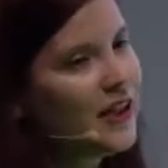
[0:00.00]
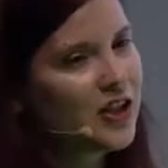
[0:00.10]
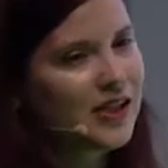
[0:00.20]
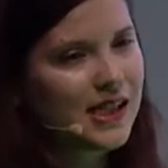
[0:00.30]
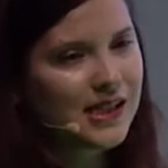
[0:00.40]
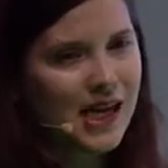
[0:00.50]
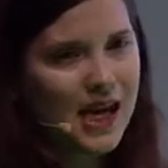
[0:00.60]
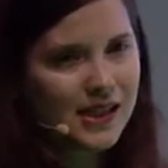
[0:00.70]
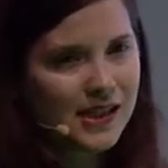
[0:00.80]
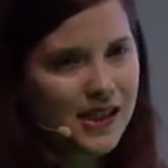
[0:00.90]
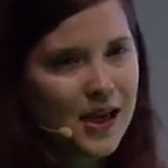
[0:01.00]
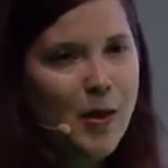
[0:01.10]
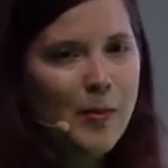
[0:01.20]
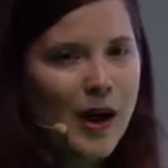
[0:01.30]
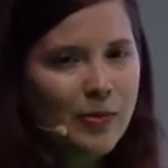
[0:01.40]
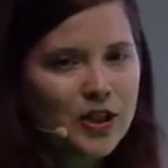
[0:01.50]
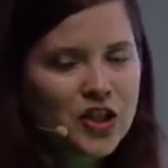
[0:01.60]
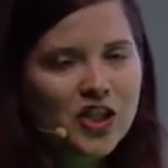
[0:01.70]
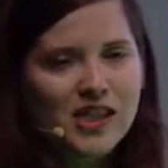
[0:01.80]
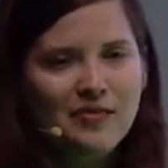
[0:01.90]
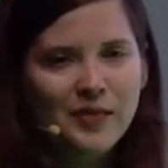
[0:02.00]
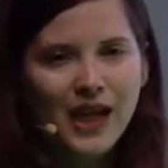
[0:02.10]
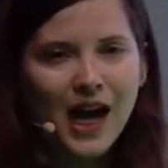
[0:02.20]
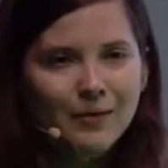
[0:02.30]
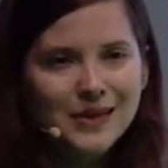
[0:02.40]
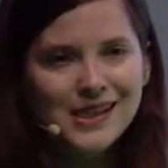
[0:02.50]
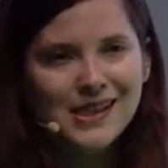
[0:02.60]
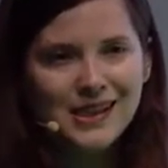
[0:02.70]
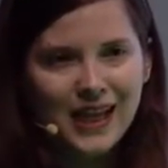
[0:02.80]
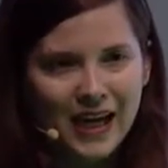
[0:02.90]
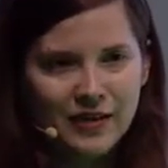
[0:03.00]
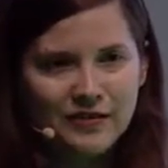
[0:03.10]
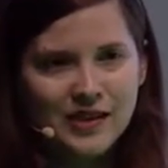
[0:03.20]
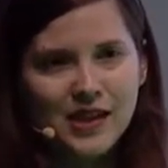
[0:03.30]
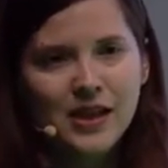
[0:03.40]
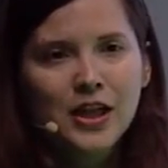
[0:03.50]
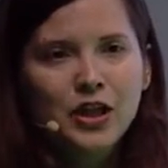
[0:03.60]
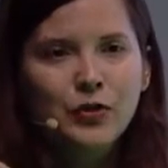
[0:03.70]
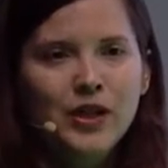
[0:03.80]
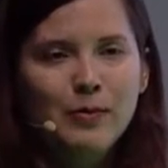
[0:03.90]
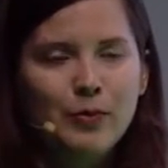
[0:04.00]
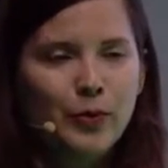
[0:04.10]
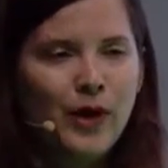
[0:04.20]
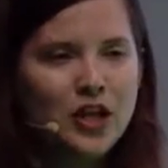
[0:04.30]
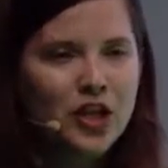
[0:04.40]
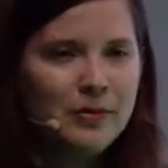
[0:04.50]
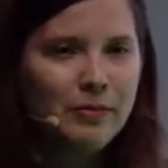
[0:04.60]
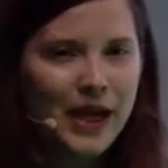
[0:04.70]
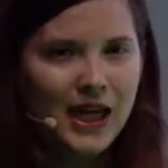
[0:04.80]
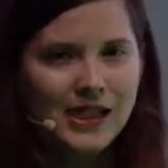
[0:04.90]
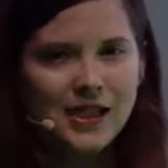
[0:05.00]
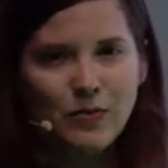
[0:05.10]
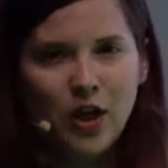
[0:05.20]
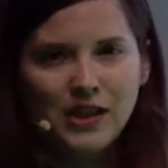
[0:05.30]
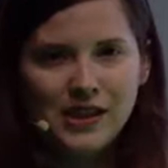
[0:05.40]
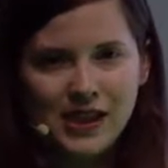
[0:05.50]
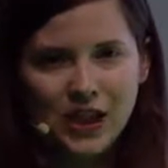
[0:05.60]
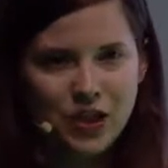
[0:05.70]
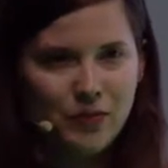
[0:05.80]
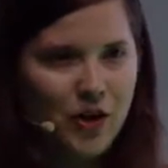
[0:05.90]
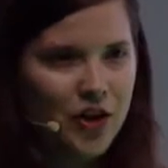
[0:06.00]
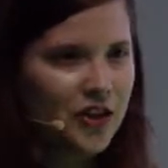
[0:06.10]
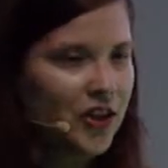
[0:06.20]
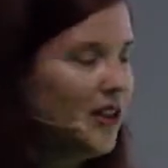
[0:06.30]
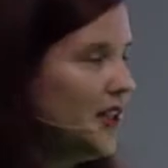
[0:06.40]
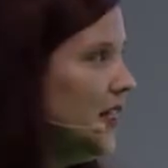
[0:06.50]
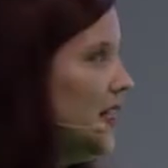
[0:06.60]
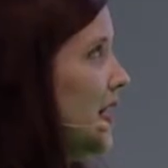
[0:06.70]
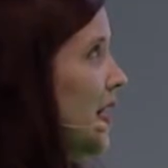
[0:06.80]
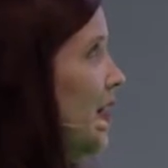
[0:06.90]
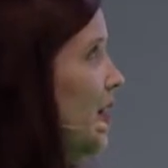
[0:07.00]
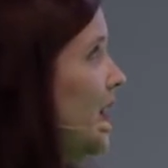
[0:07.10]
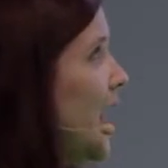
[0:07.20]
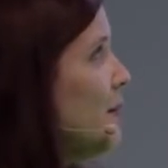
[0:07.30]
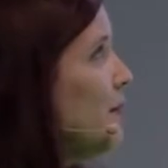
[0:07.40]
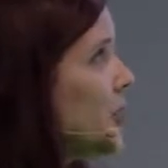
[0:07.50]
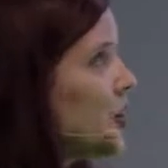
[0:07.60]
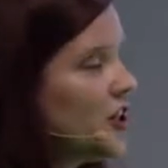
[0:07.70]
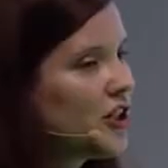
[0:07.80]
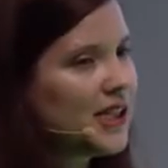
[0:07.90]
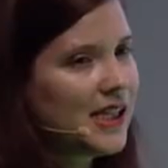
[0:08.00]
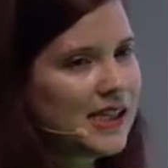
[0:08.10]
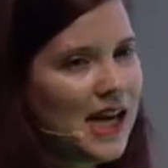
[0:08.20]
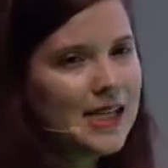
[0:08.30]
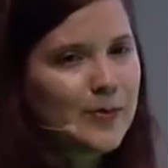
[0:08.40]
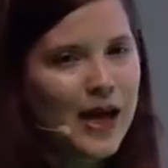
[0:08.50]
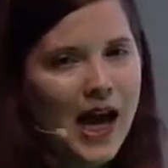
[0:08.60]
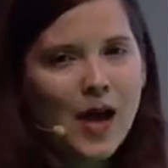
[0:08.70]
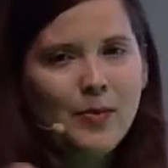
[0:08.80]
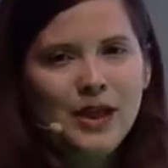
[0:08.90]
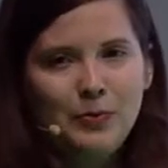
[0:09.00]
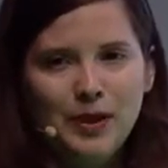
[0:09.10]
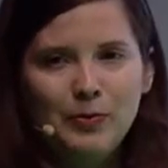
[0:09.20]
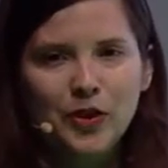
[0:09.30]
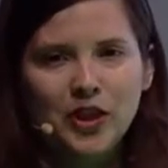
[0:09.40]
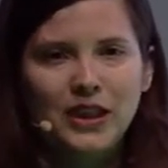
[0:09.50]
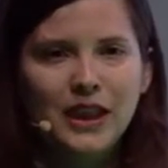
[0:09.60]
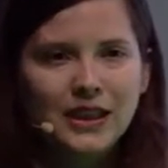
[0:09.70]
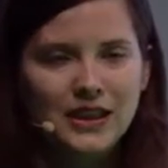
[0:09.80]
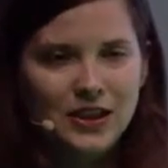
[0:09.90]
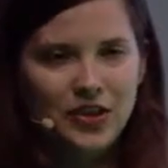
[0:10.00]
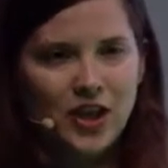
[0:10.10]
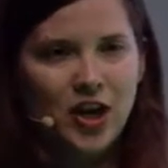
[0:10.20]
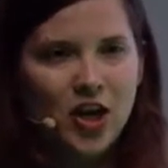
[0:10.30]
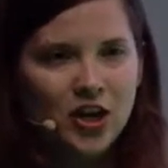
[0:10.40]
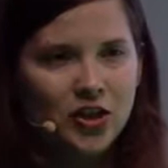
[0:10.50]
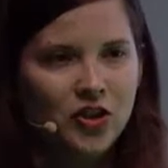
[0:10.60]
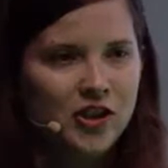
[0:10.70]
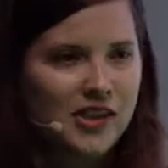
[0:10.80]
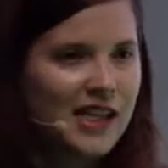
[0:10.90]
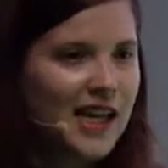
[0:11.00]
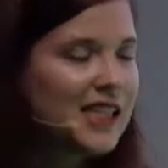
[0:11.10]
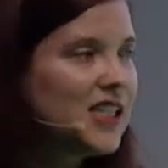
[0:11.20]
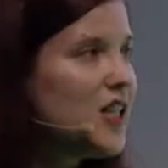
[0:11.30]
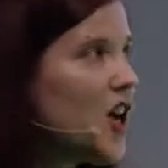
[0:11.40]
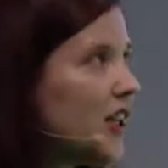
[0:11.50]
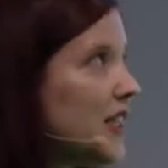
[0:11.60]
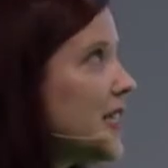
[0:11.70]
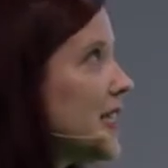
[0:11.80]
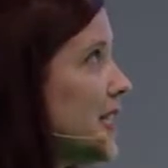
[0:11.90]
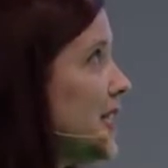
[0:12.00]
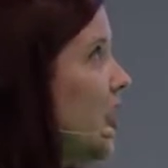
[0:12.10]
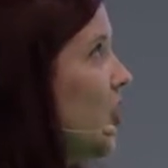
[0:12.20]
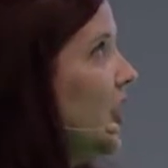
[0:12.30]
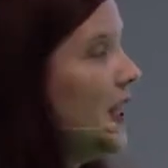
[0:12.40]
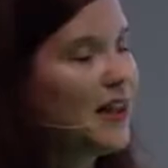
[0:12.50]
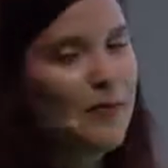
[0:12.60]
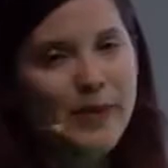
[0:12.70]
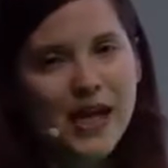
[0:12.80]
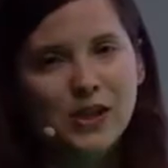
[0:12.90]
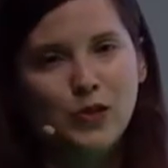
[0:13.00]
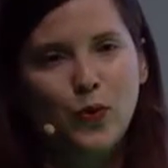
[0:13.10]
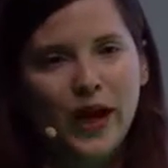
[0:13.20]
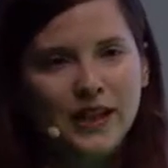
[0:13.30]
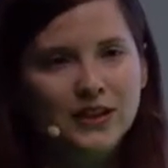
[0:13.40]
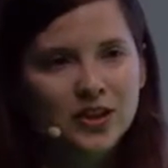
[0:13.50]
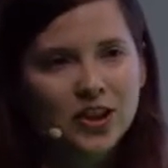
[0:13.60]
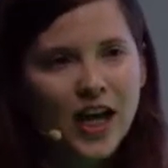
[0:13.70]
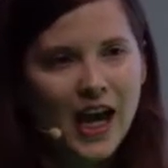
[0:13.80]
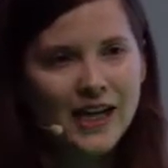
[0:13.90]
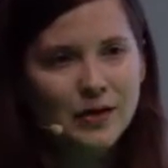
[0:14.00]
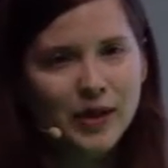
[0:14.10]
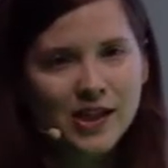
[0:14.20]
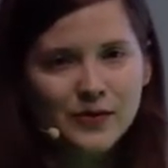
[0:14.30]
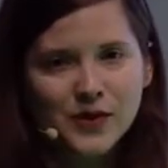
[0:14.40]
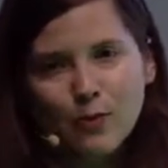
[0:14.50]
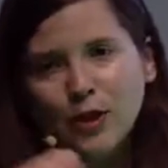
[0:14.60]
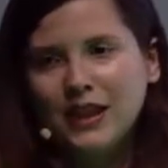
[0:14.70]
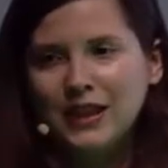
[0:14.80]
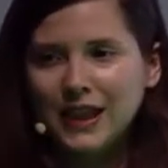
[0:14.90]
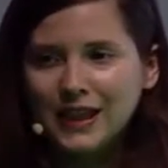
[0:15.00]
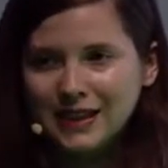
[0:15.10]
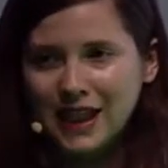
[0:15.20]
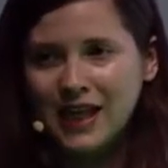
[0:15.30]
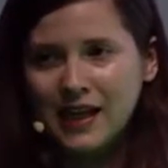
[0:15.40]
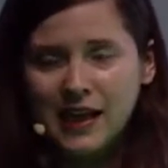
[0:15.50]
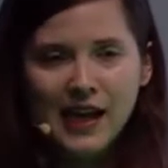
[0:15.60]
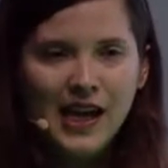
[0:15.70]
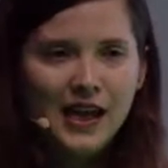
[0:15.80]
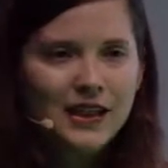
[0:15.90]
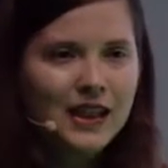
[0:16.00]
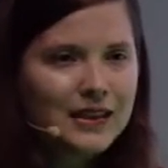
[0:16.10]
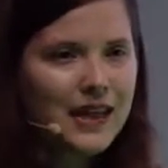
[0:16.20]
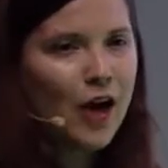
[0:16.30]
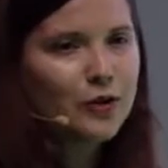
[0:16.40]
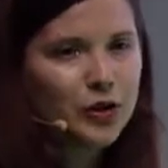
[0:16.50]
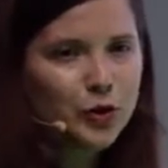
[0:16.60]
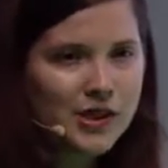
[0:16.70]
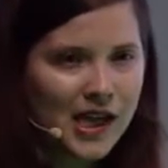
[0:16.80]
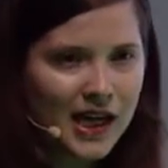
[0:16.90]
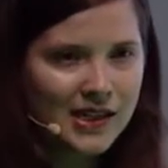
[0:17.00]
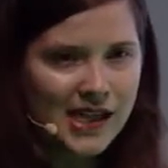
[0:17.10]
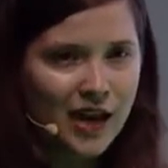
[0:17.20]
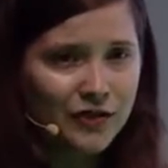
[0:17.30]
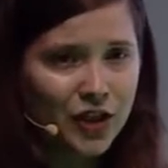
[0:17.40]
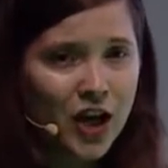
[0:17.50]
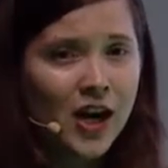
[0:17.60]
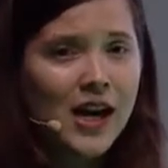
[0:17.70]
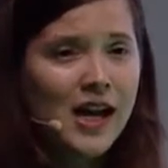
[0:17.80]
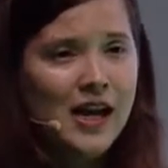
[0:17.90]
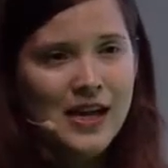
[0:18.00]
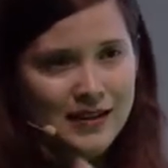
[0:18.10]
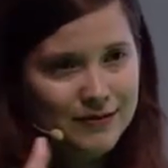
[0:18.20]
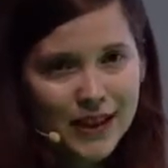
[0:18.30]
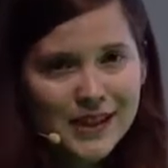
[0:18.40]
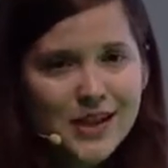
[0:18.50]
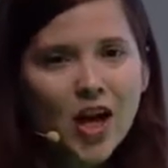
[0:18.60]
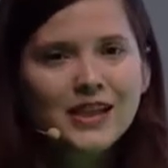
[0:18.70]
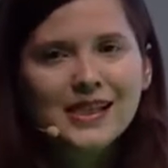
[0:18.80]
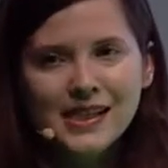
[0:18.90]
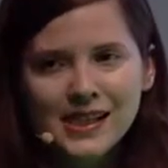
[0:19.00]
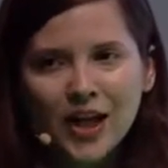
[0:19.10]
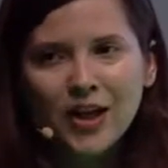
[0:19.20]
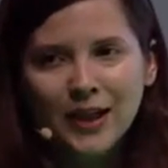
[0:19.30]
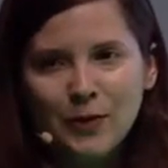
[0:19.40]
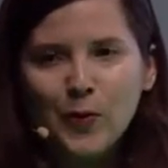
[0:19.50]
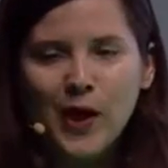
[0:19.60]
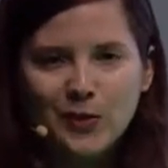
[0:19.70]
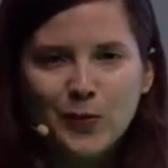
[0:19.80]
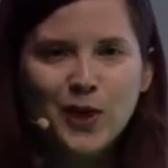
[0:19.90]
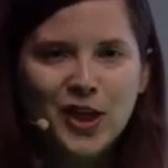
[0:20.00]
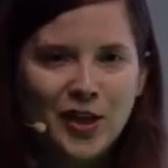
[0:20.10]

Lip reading: their success, publishers have become slaves to the impression-based monetization model. They measure their success by how many people clicked into their articles. And that's not necessarily the best way to look at it, because if someone clicked in and clicked out 2 seconds after, it's not necessarily what we're